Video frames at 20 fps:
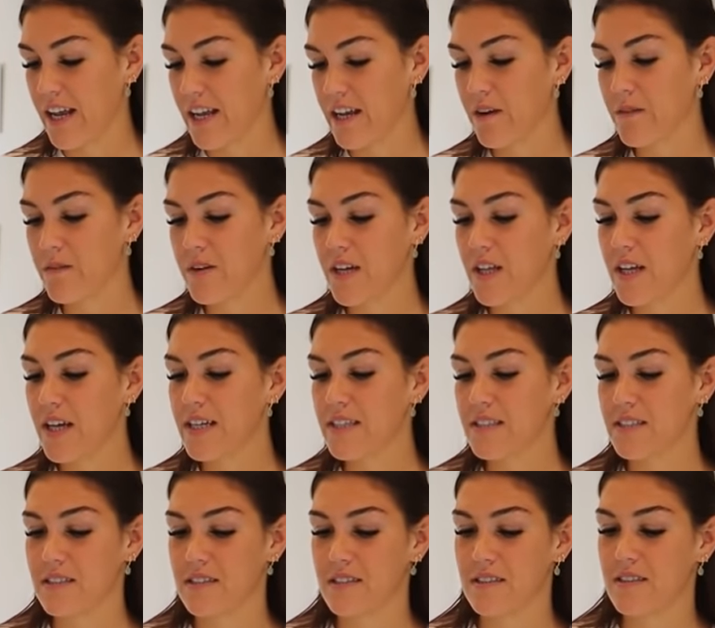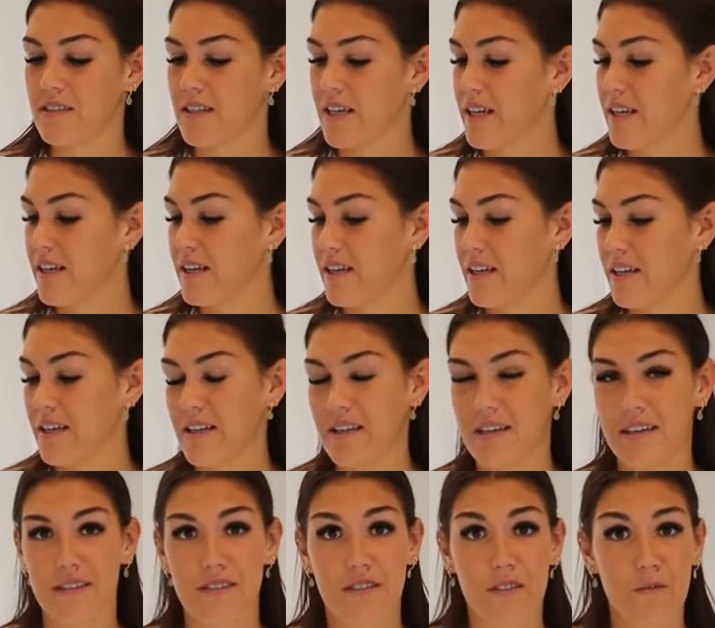and I realized that
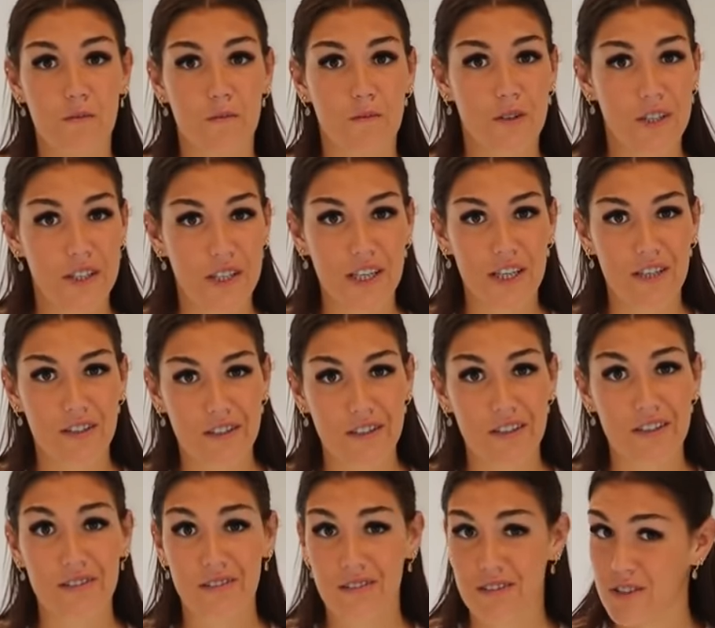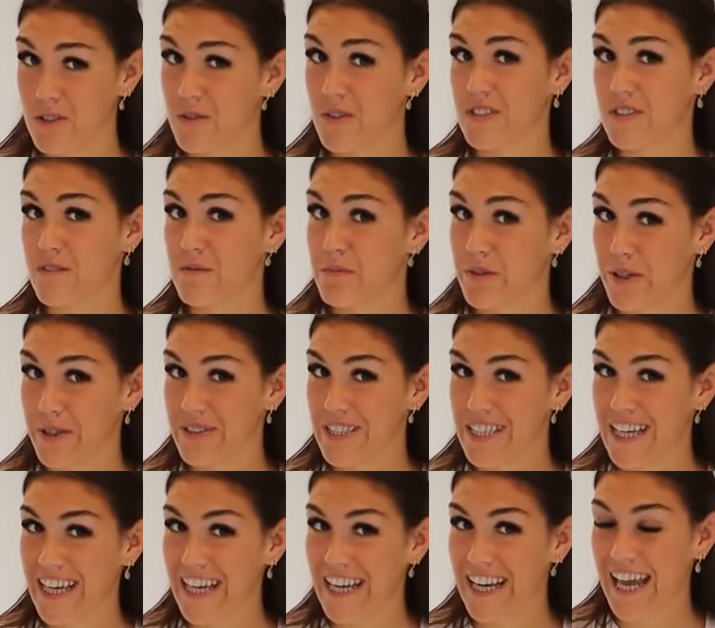it is a really good source of
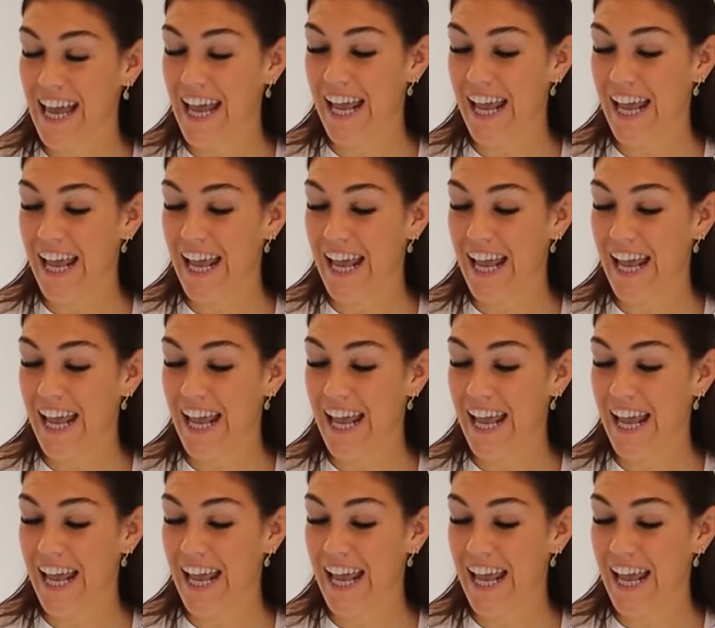protein,